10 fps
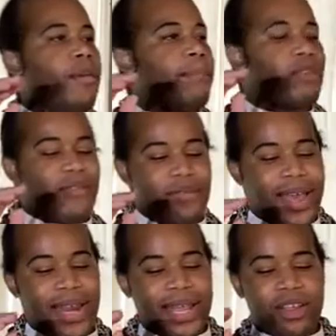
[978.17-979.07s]

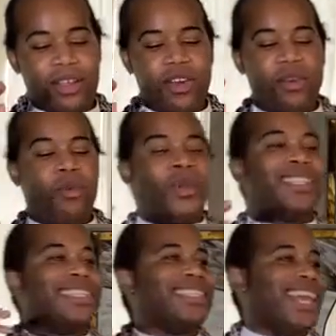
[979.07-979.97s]
Prophetic
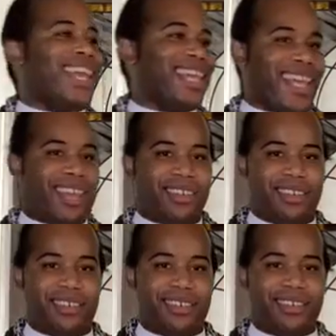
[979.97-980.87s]
risk-taking
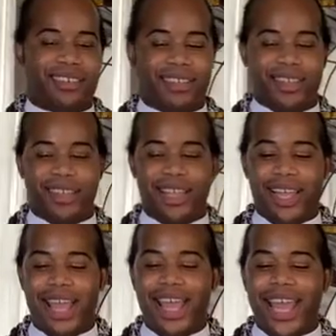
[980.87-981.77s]

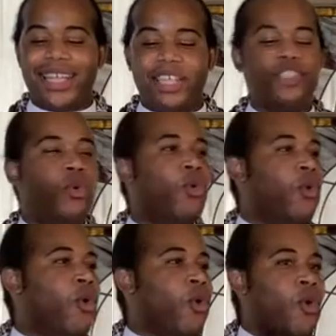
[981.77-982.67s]
is a
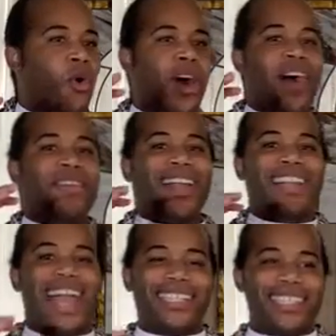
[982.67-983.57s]
tool of
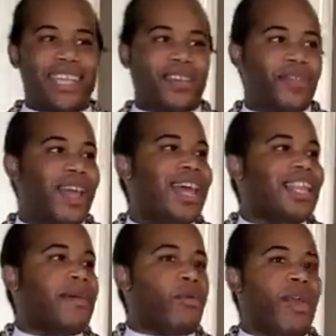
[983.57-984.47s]
collective
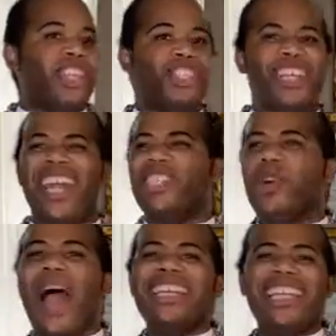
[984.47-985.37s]
liberation. And
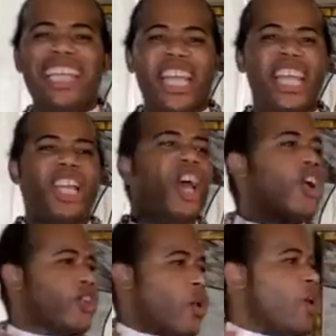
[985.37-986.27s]
so I need
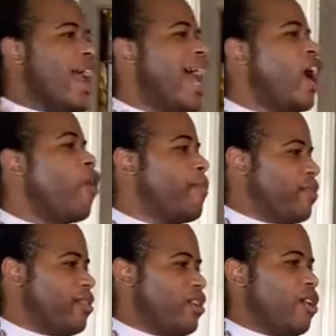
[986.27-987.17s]
your
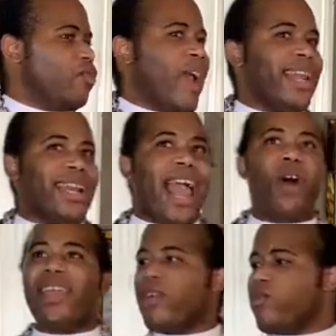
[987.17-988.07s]
help right
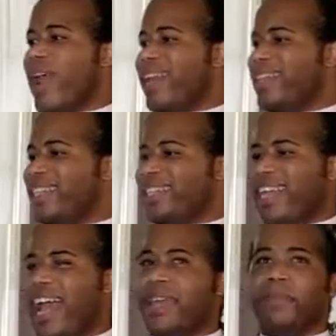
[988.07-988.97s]
now. Get ready to
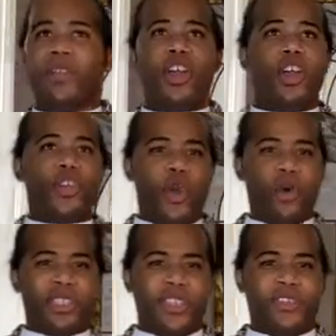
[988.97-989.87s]
type,
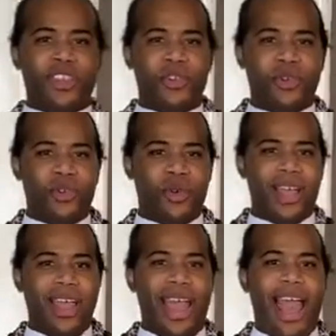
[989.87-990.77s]
those of
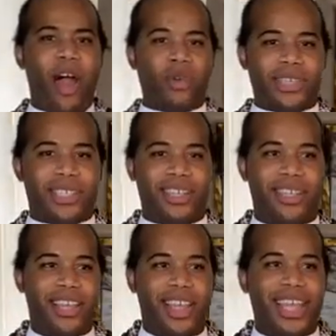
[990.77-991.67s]
you out
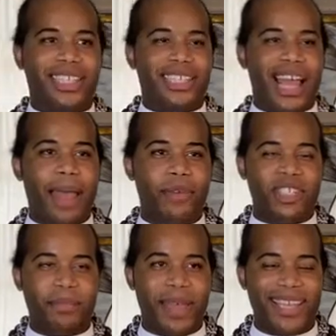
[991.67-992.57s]
in
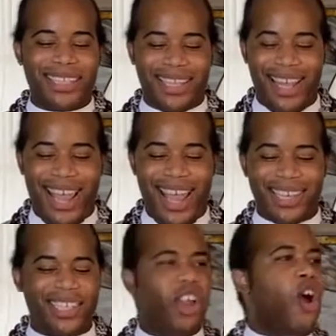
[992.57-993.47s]
cyberspace
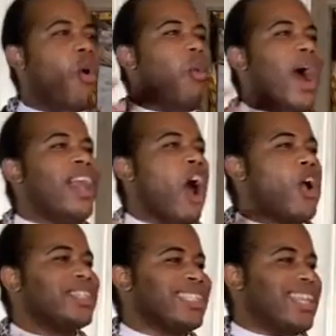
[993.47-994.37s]
land. What
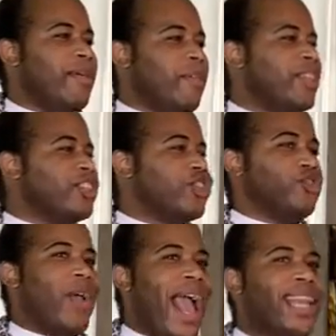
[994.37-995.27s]
are some of the
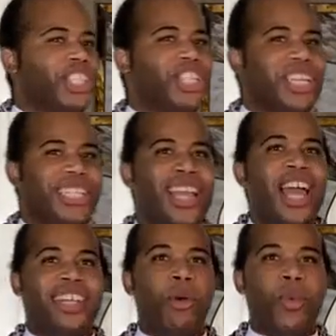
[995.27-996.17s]
strategies
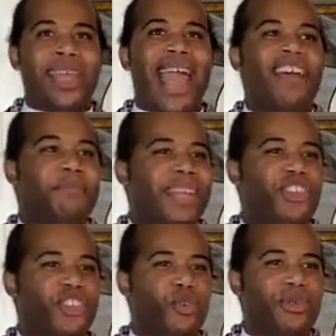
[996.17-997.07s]
that we have
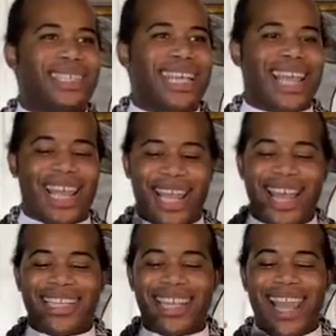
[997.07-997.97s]
been using
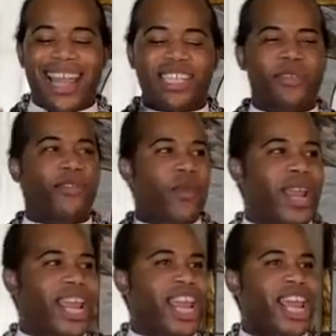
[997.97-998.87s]
to get
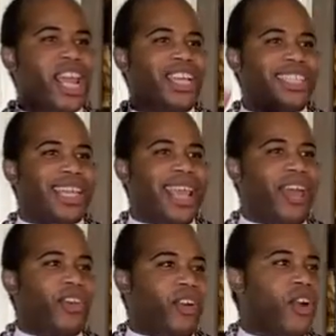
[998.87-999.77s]
free
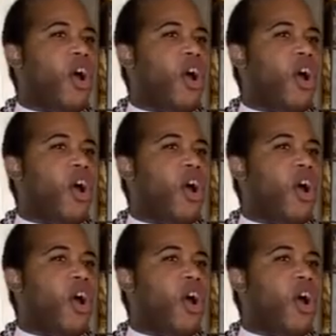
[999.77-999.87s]
together?